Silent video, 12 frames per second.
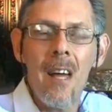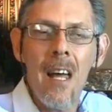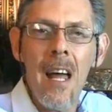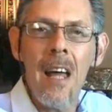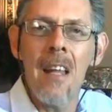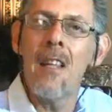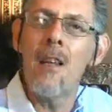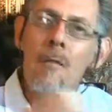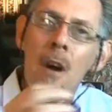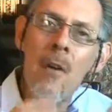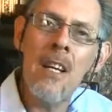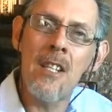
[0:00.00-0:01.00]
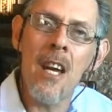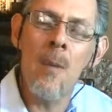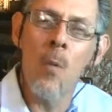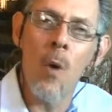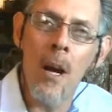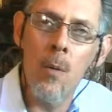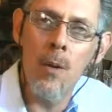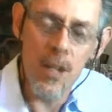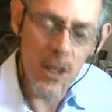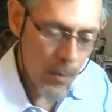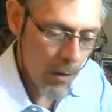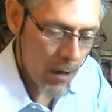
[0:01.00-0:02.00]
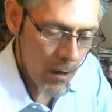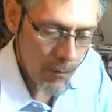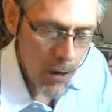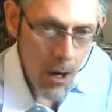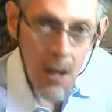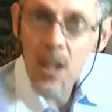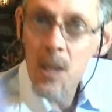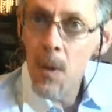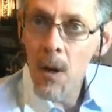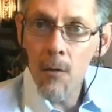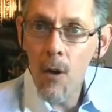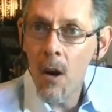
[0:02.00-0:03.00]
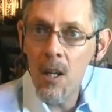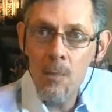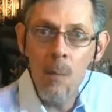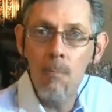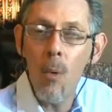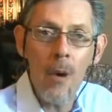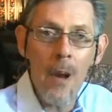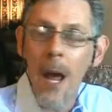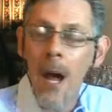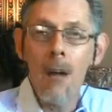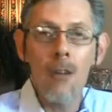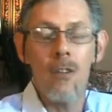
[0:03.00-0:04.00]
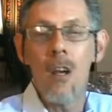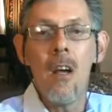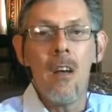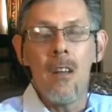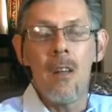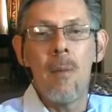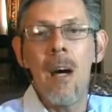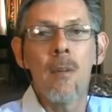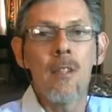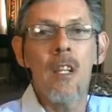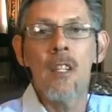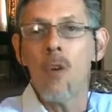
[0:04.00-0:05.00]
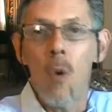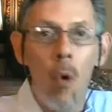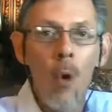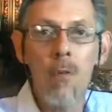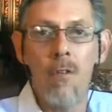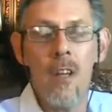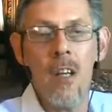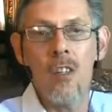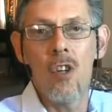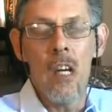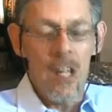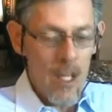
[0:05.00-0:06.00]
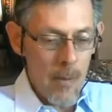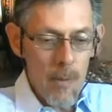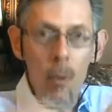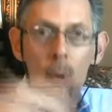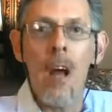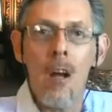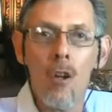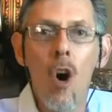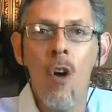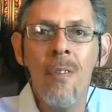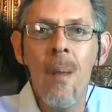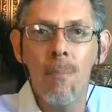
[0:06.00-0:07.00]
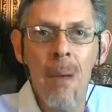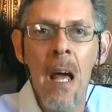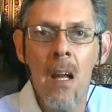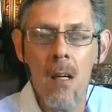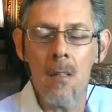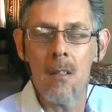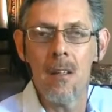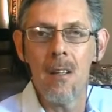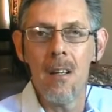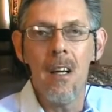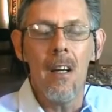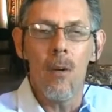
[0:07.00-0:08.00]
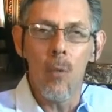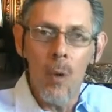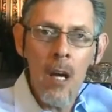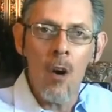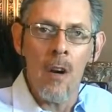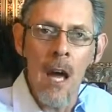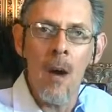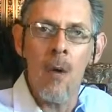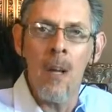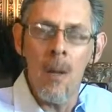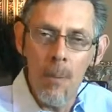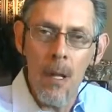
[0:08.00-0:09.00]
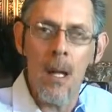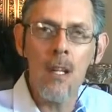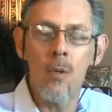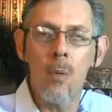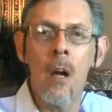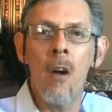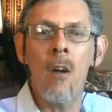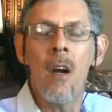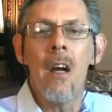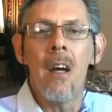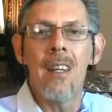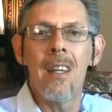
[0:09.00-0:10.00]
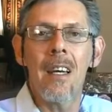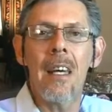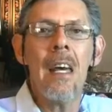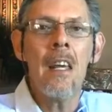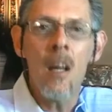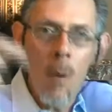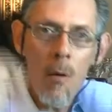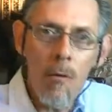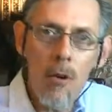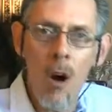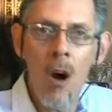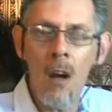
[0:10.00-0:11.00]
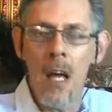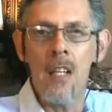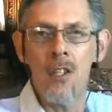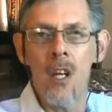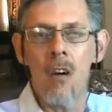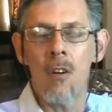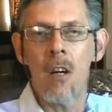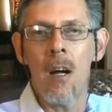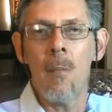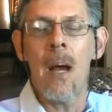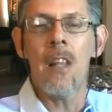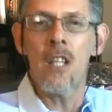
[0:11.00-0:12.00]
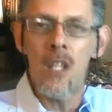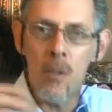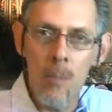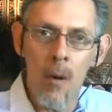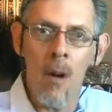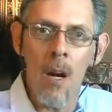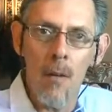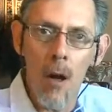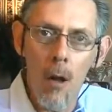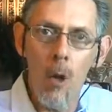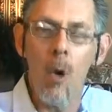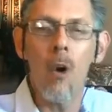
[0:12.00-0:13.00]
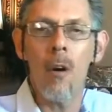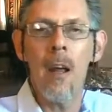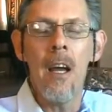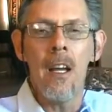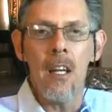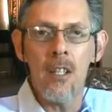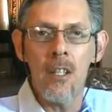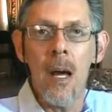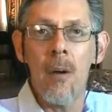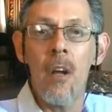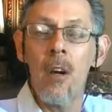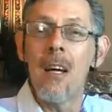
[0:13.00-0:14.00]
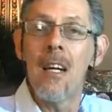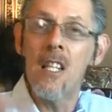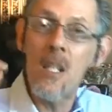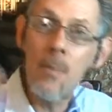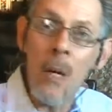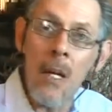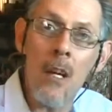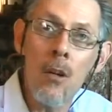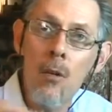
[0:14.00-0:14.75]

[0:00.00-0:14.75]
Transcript: And in the very same way with the Spirit of God, the Spirit of God has been poured out, the Bible says, on all flesh. It's been poured out on the planet we are now in a place where the kingdom of God has now come and the Spirit of our Lord is now here speaking to